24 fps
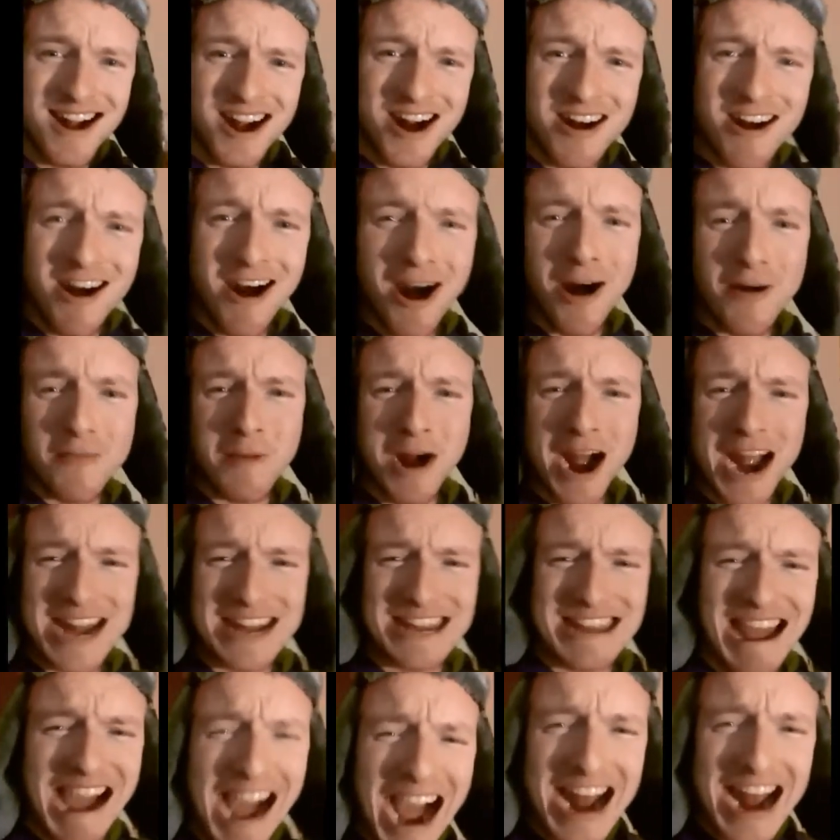Oh
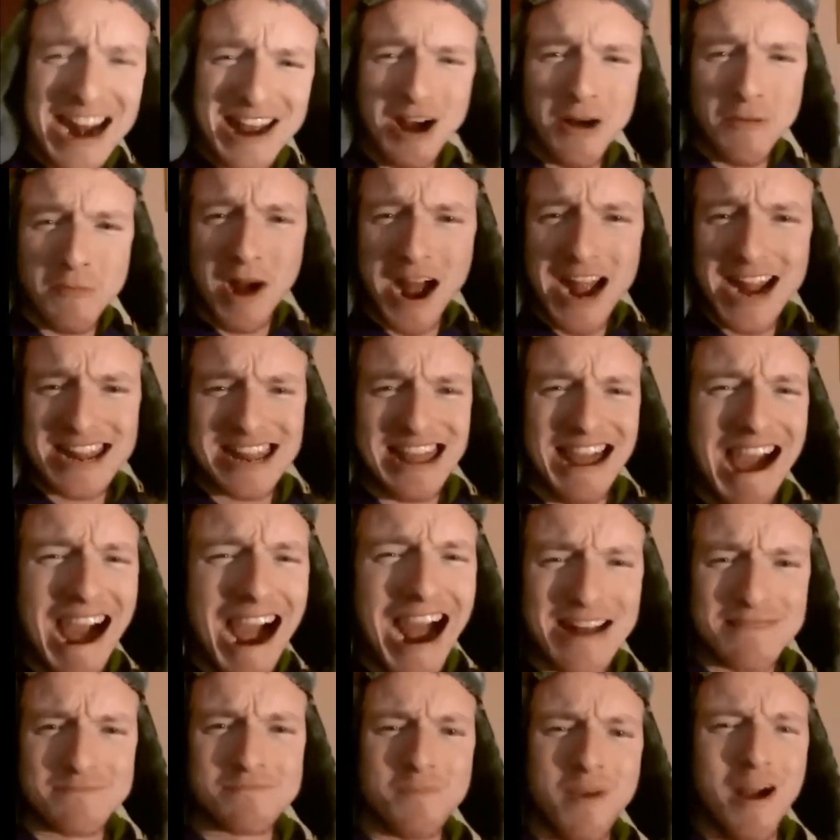my God,
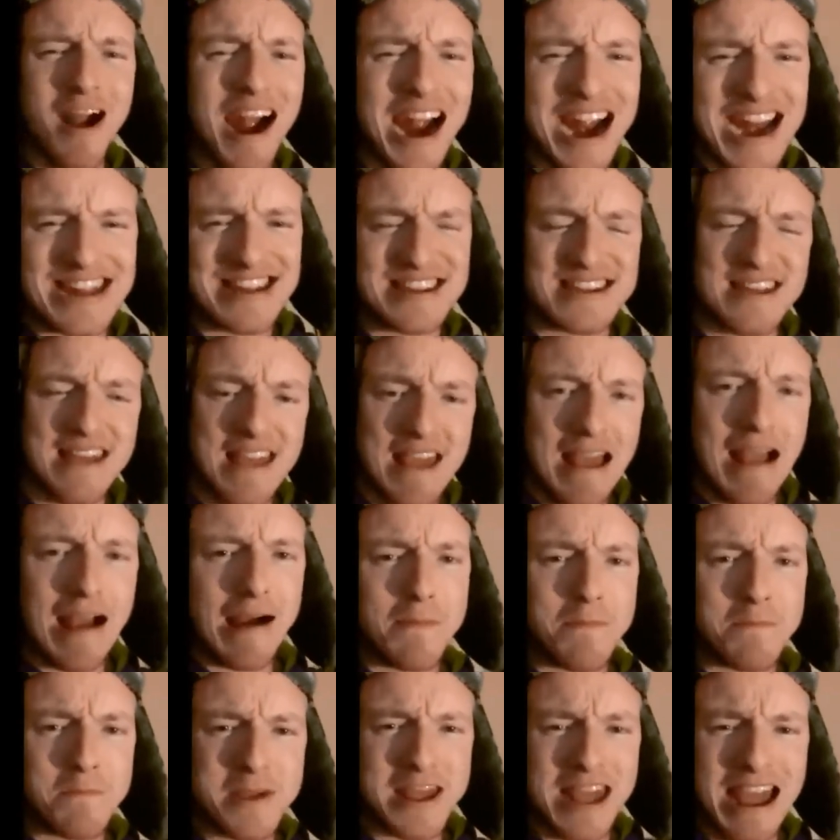Mike, help
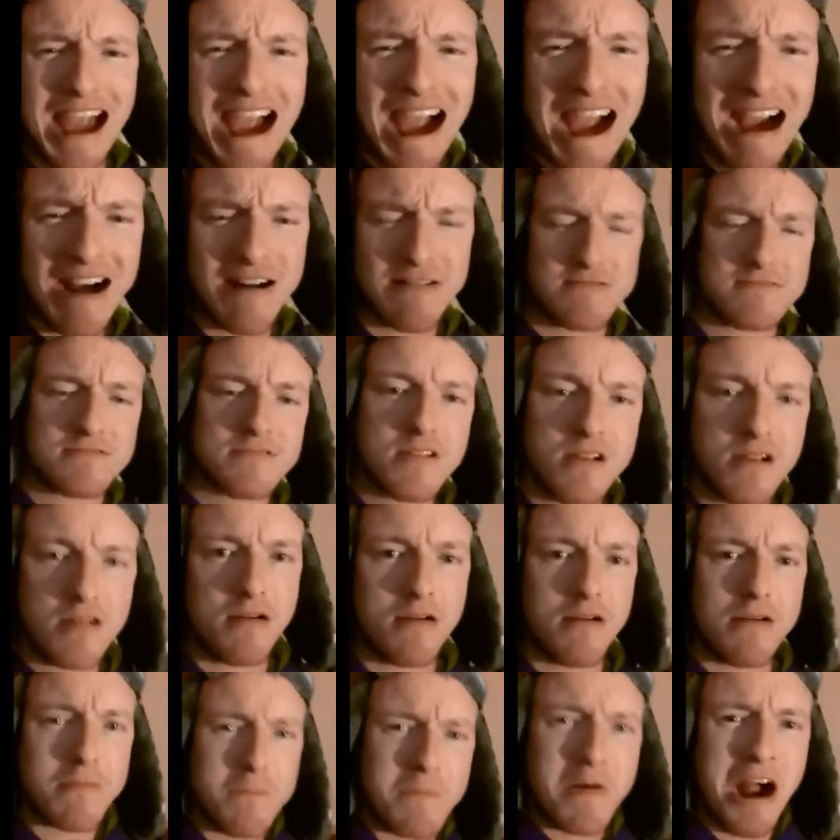me out. Oh,
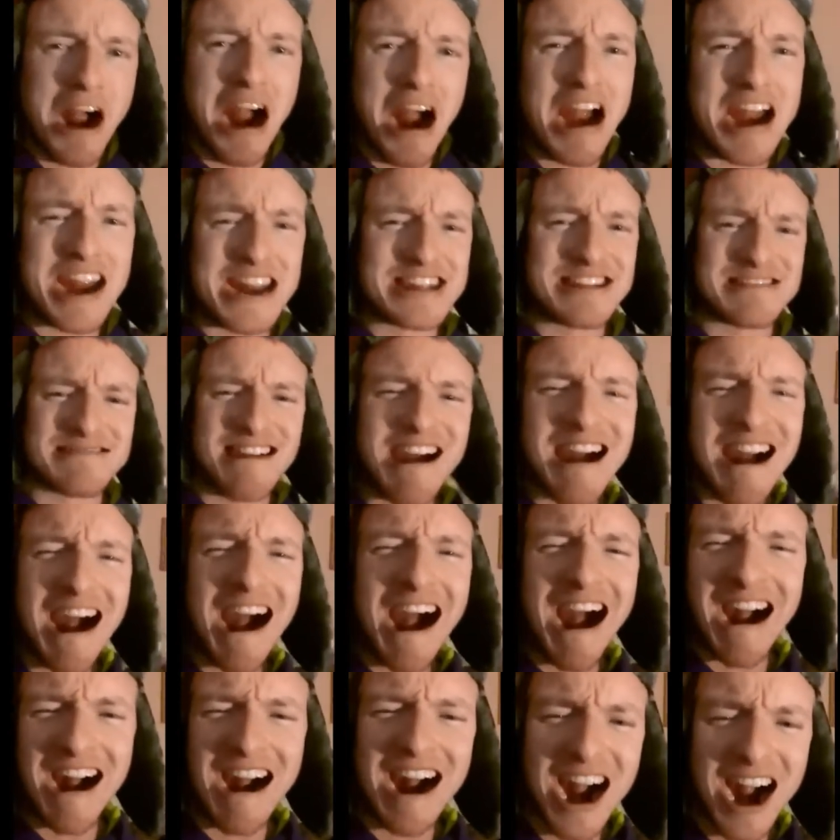Mike,
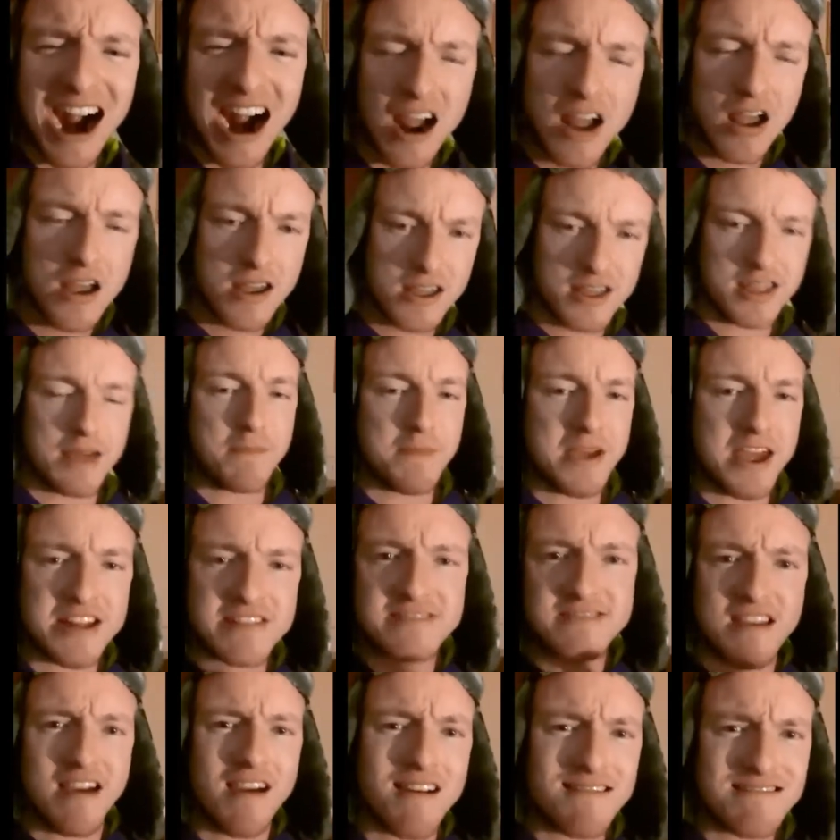give me a
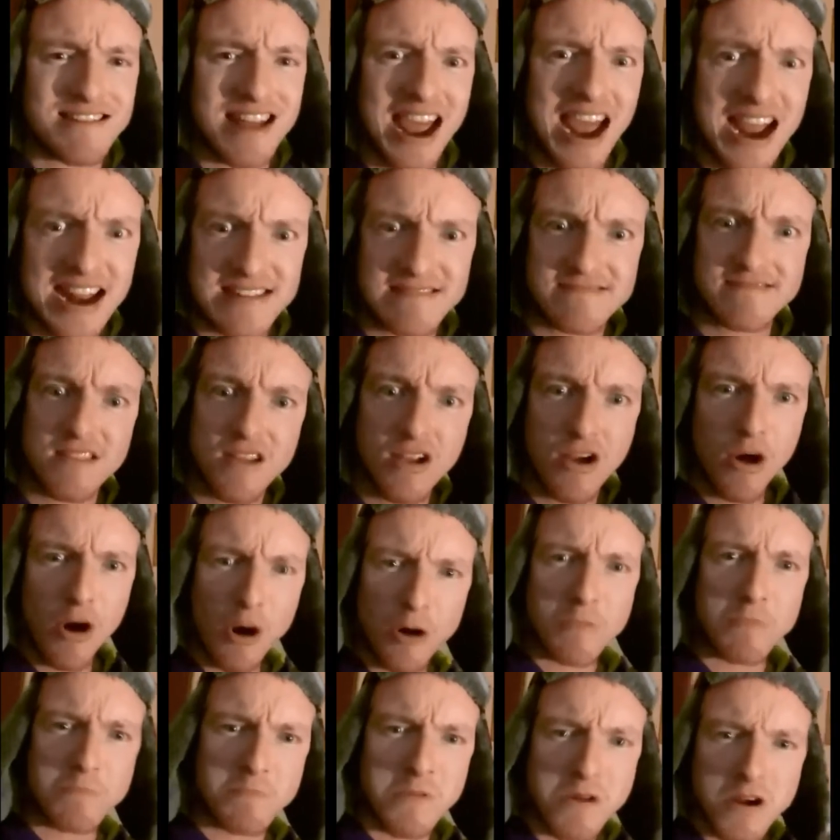donut. Oh,
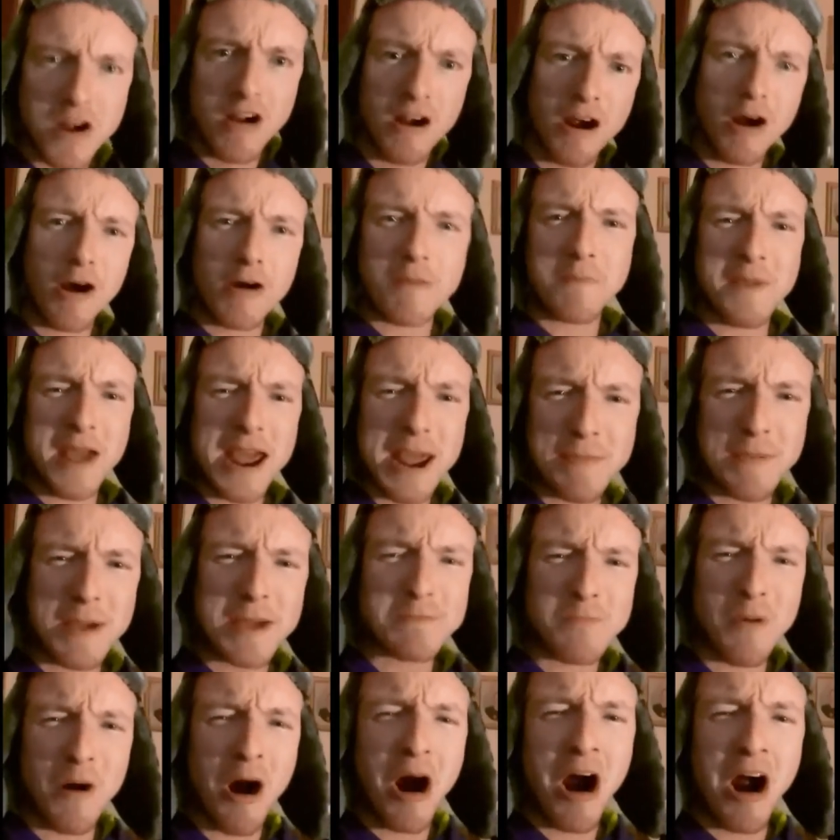or maybe
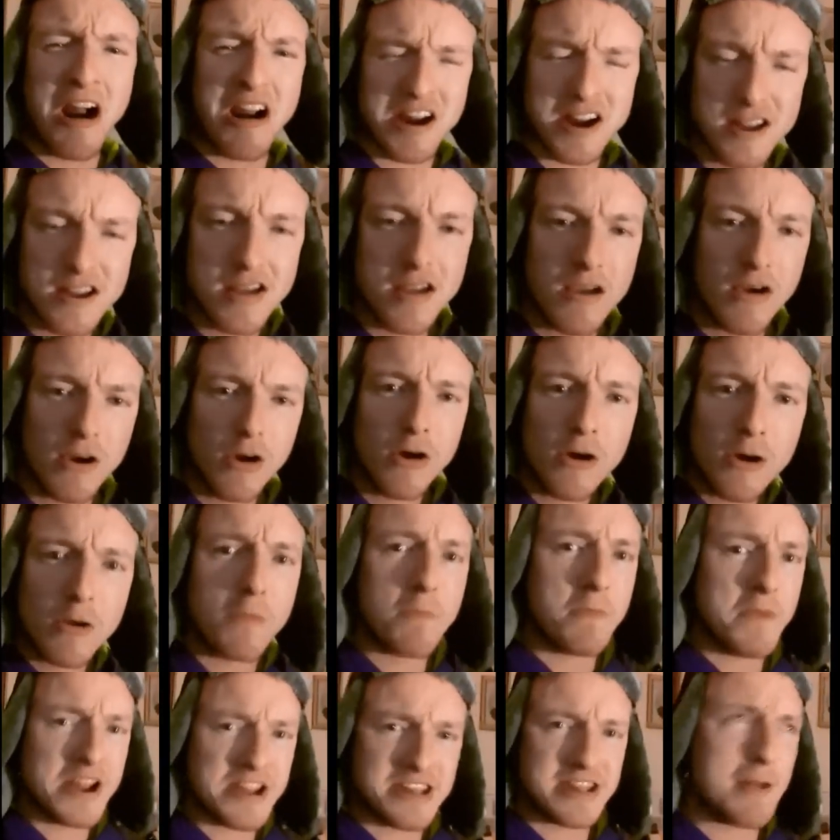more. Oh,
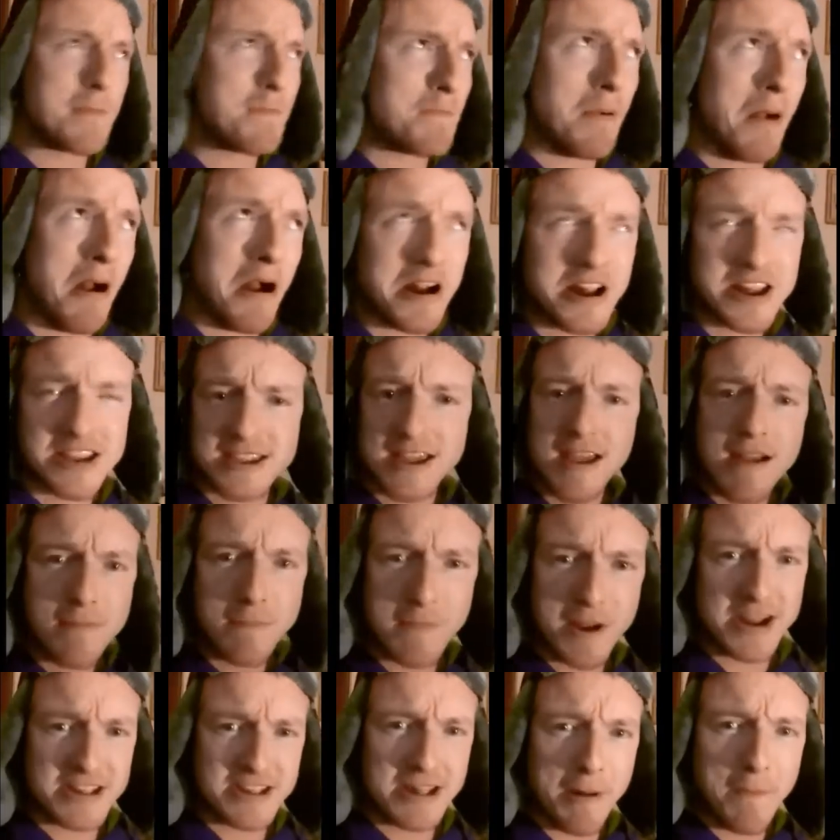Mr. Burns, Mr.
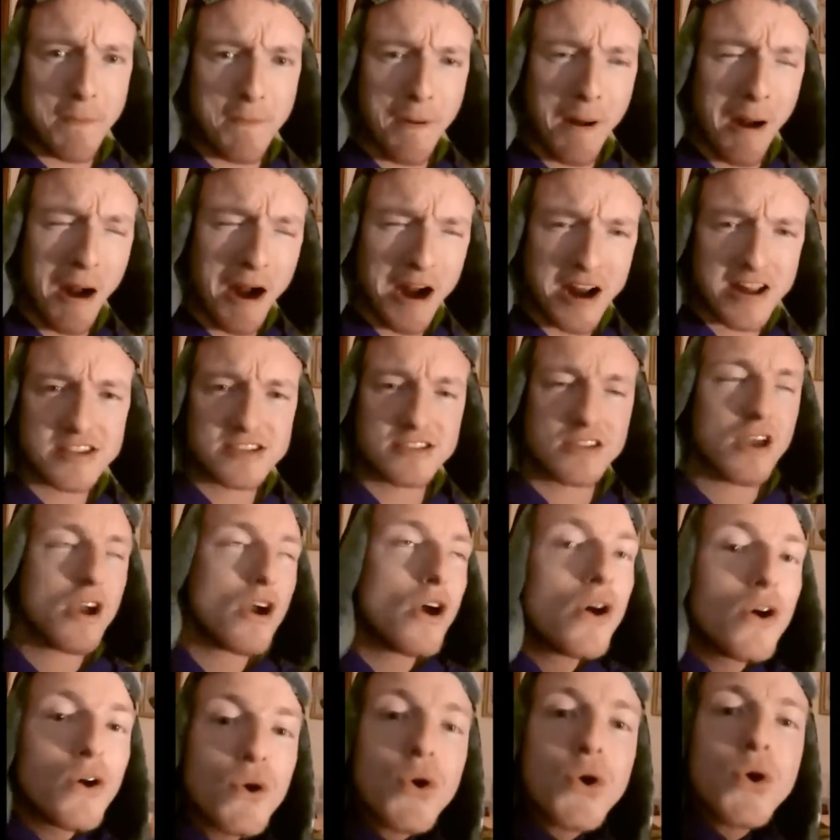Burns.
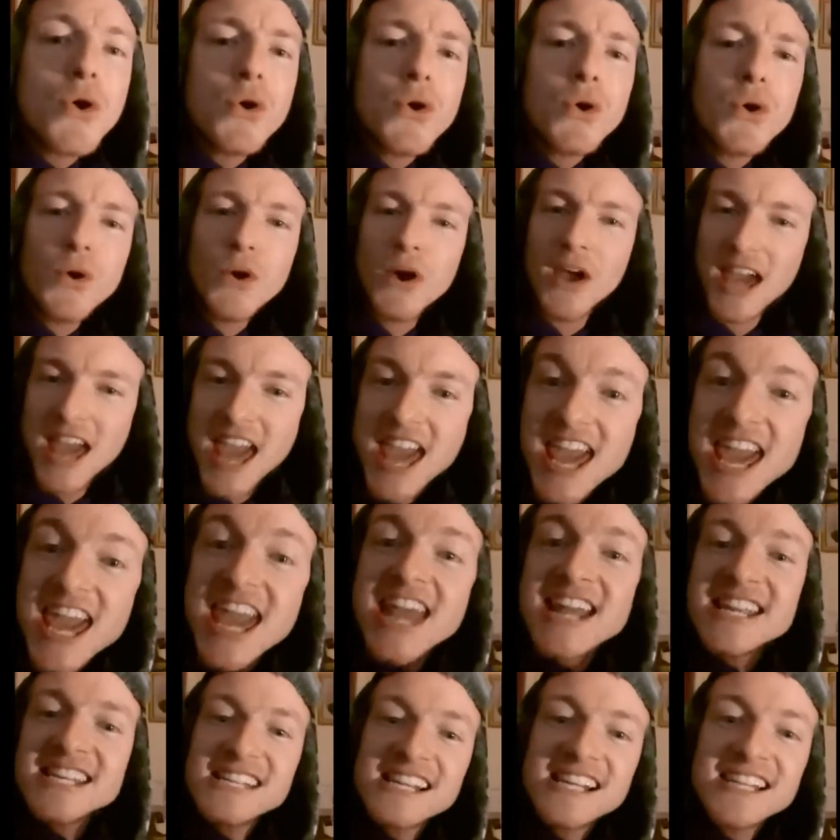Oh,
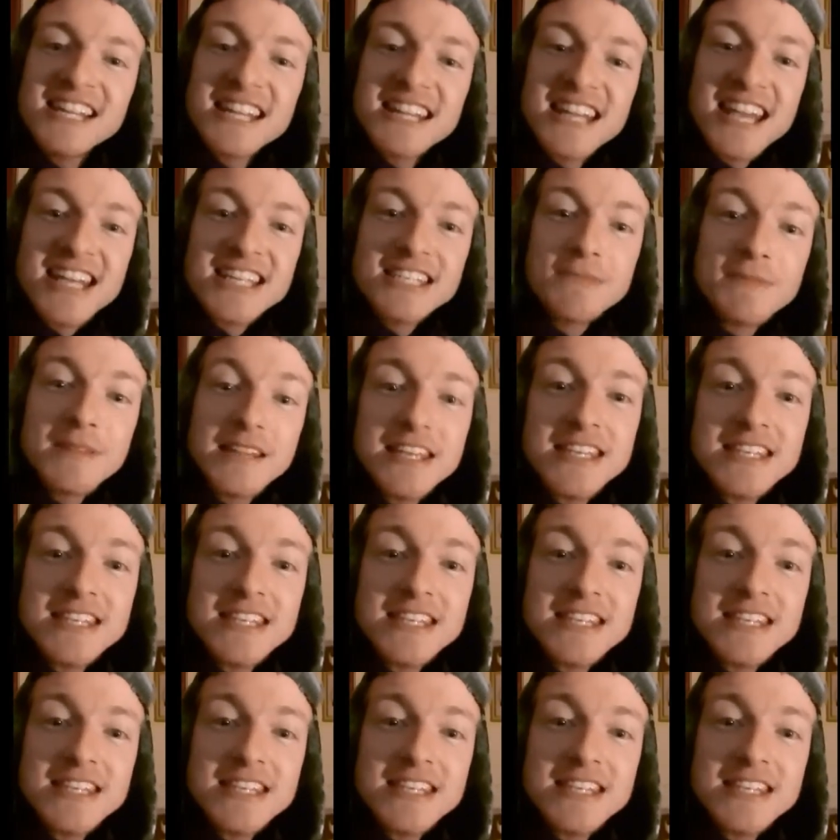excellent it is with us.